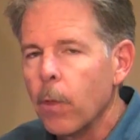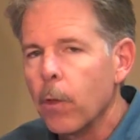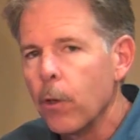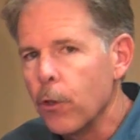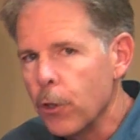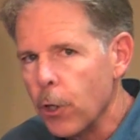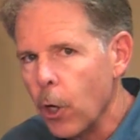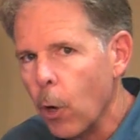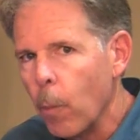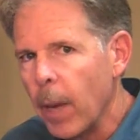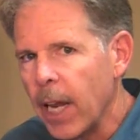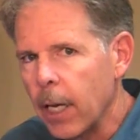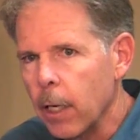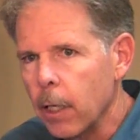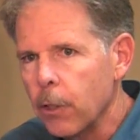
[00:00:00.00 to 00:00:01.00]
there's no
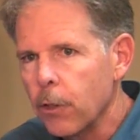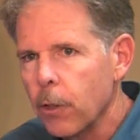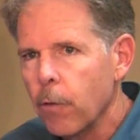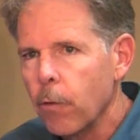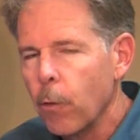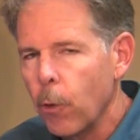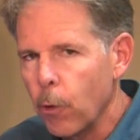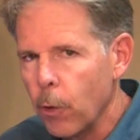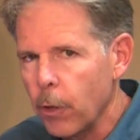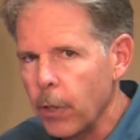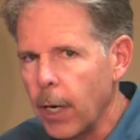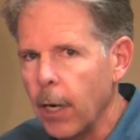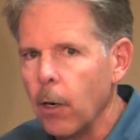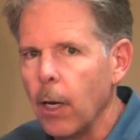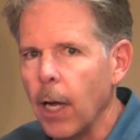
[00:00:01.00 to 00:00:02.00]
maintenance for their
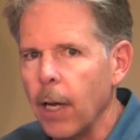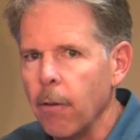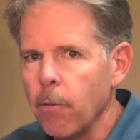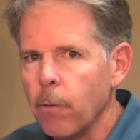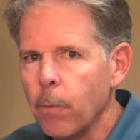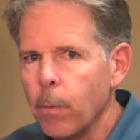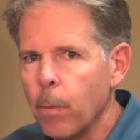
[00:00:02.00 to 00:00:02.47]
entire life.